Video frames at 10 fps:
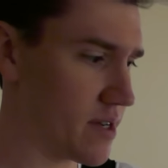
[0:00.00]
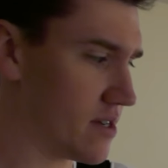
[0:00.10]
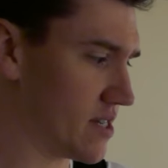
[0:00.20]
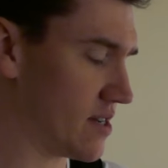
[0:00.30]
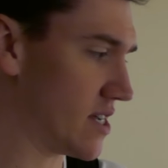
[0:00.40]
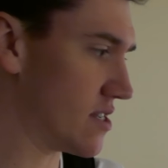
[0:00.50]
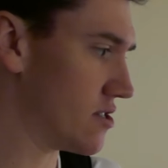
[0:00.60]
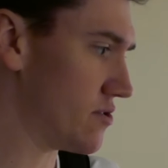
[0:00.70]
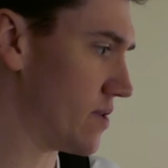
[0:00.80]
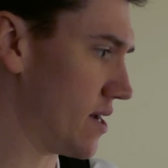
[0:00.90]
because I need
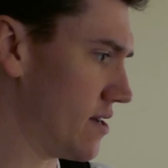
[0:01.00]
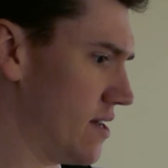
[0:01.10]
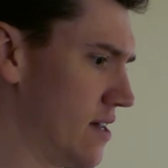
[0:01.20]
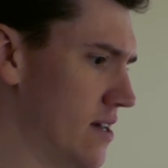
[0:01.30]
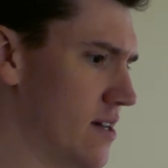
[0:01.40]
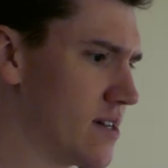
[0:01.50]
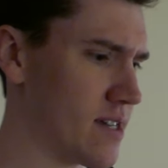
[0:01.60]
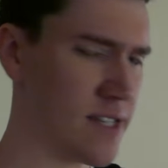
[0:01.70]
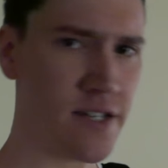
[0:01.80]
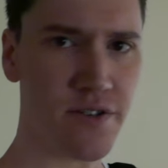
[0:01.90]
to
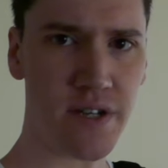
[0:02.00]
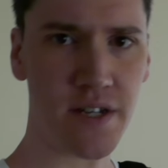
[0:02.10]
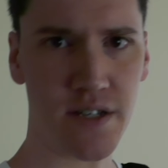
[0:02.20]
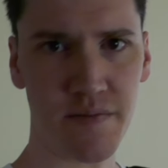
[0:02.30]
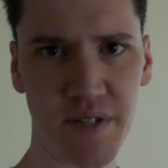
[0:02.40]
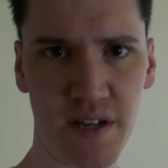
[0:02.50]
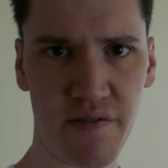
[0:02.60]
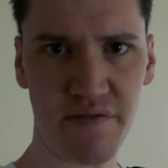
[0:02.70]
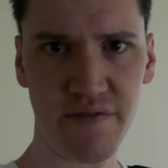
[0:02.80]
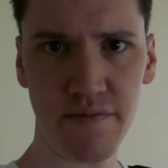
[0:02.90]
continue getting some
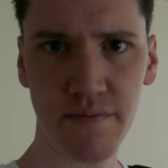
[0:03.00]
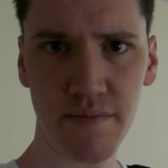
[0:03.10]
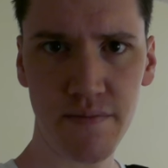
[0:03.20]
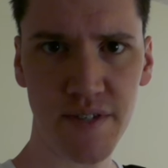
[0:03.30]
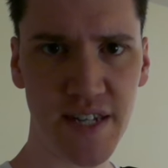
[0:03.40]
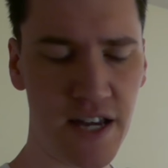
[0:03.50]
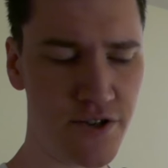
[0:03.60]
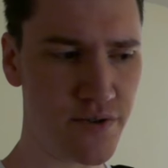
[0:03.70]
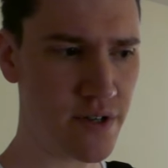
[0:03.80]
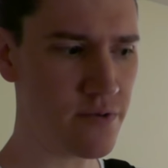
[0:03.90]
stuff
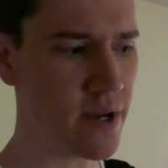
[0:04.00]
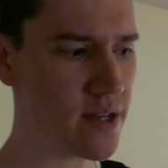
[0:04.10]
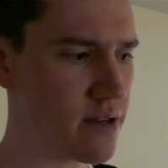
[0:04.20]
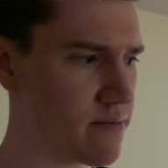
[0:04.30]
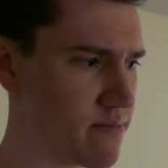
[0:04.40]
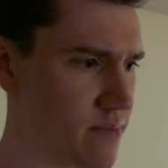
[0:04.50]
scheduled and ready